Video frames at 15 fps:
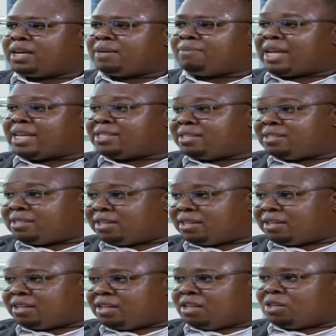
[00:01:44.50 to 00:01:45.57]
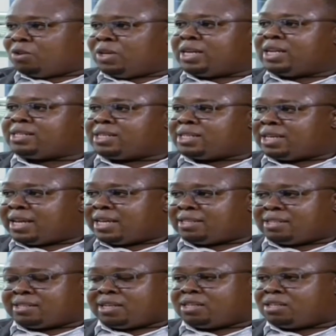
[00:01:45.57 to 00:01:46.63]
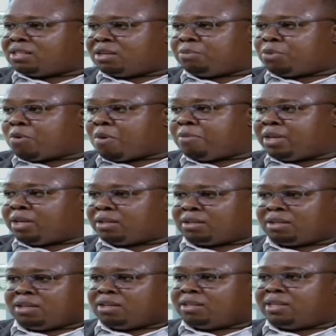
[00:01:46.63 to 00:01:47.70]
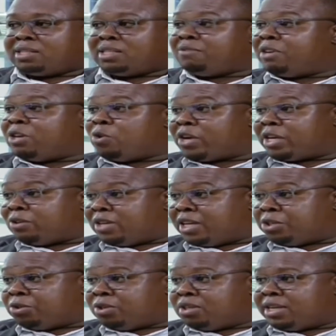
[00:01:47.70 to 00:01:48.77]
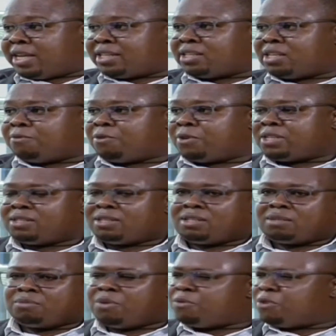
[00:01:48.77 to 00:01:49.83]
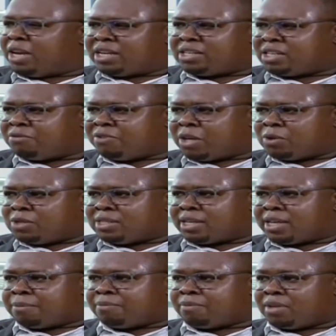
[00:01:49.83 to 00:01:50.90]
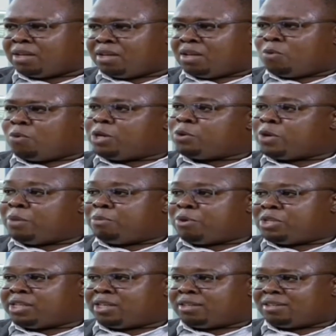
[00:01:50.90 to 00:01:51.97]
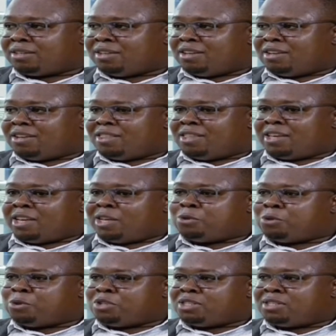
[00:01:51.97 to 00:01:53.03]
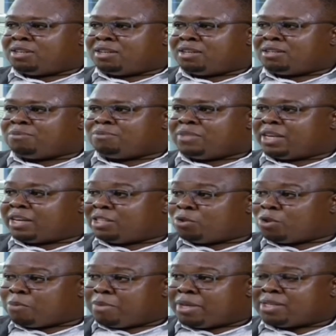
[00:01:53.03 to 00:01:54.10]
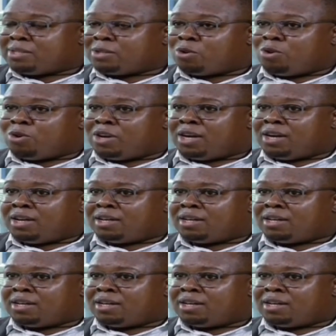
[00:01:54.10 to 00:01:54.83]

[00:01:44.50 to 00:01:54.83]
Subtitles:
licensing. You need a certain license that probably there's even no regulation. Like say, for instance, before electric vehicles came, when you were importing, the rates were based on